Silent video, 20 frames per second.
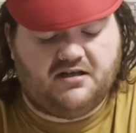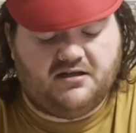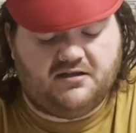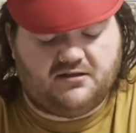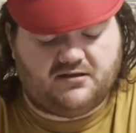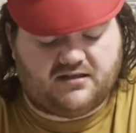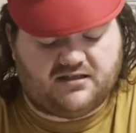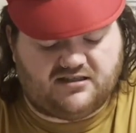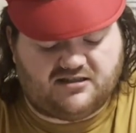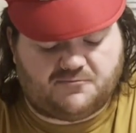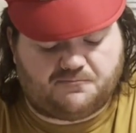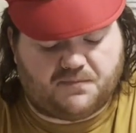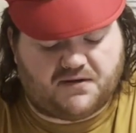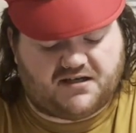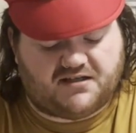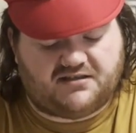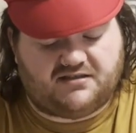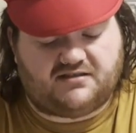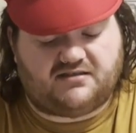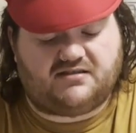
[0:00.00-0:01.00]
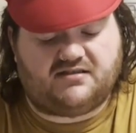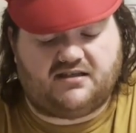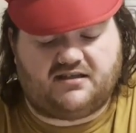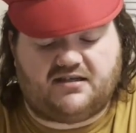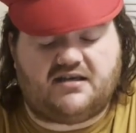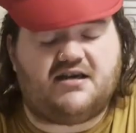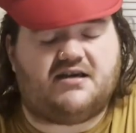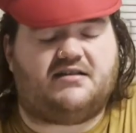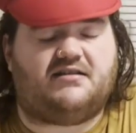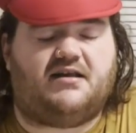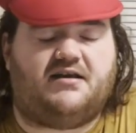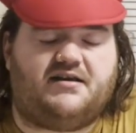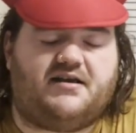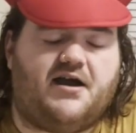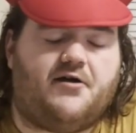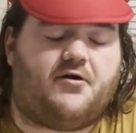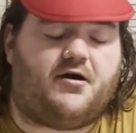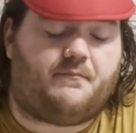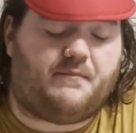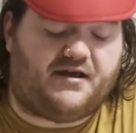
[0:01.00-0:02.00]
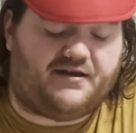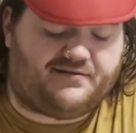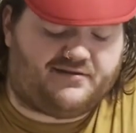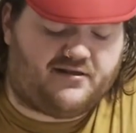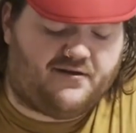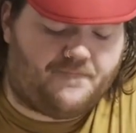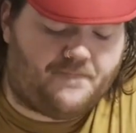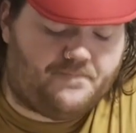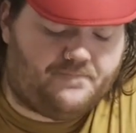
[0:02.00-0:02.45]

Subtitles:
these buns again like how I made them.